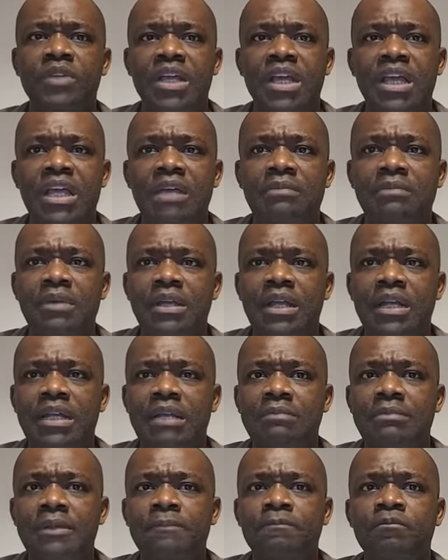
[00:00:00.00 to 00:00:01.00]
Amen and
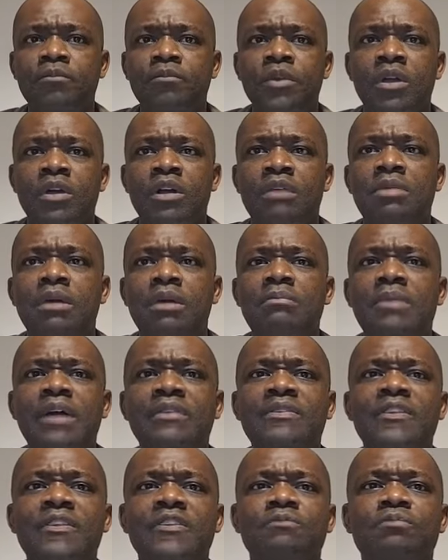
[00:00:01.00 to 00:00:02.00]
amen.
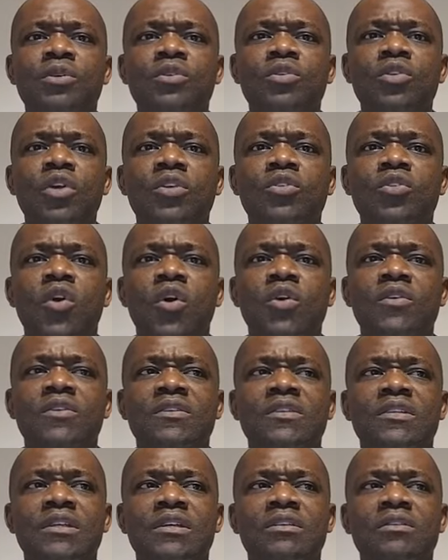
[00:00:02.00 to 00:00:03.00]
Remember this period
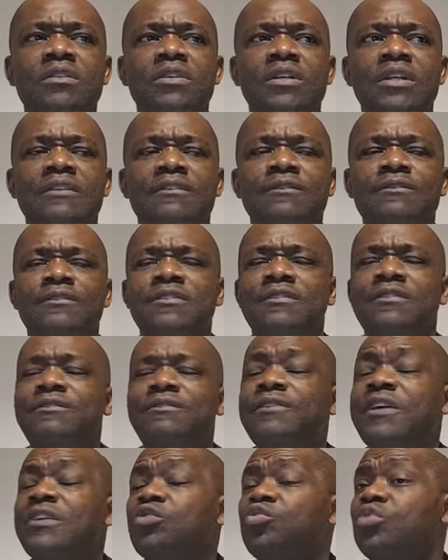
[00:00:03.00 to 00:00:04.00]
until the
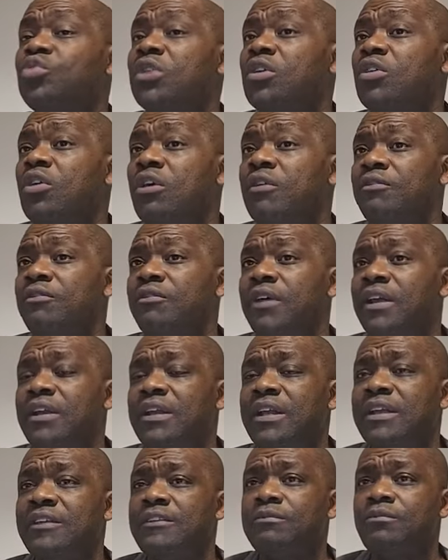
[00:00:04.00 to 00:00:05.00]
first week of uh,
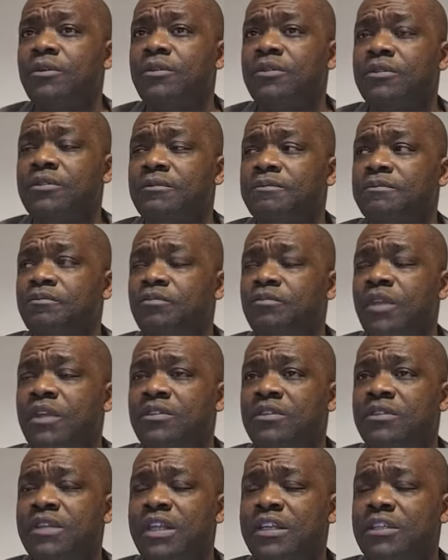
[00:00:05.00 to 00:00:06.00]
next month.
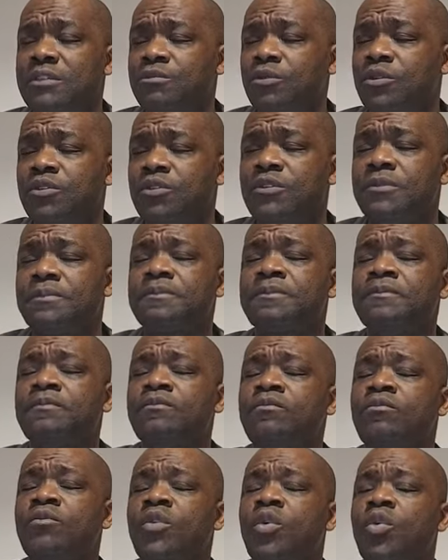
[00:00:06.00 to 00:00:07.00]
Next, next month,
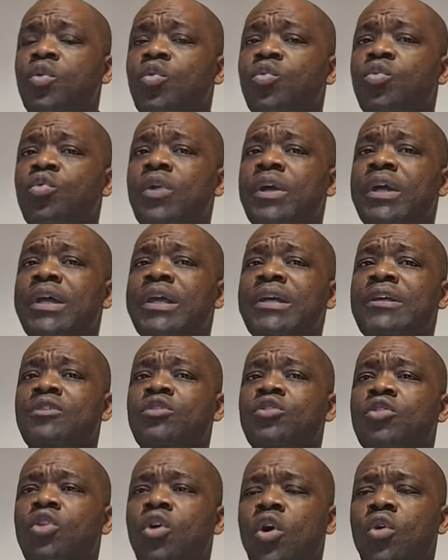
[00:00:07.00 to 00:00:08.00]
we
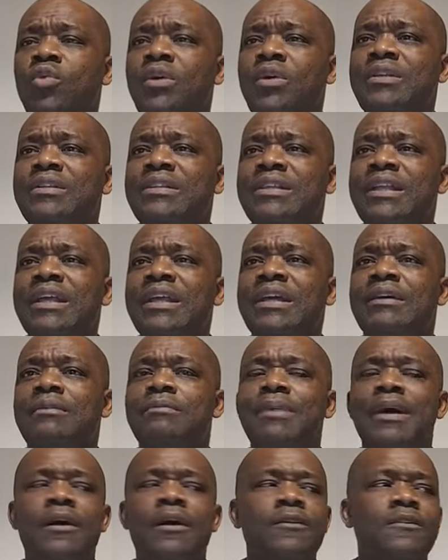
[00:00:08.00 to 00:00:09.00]
always think
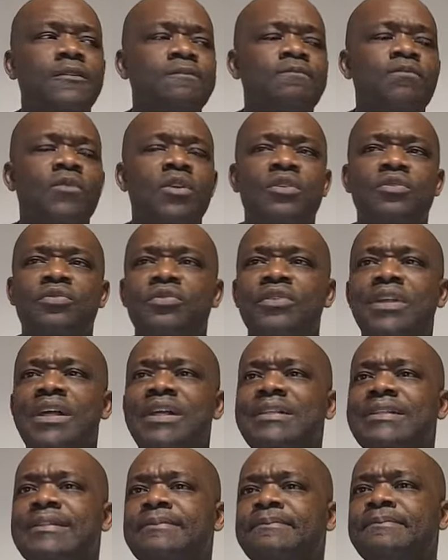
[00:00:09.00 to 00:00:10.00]
about,
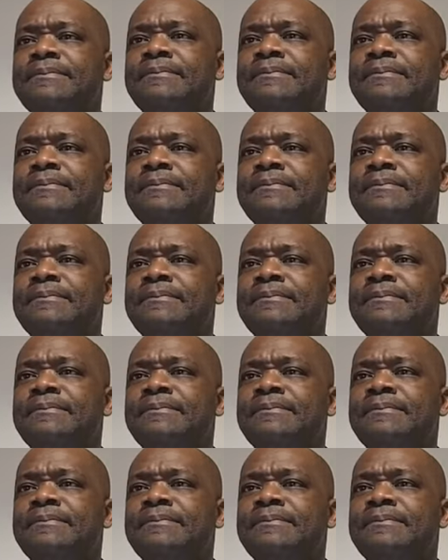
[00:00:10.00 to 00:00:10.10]
reflect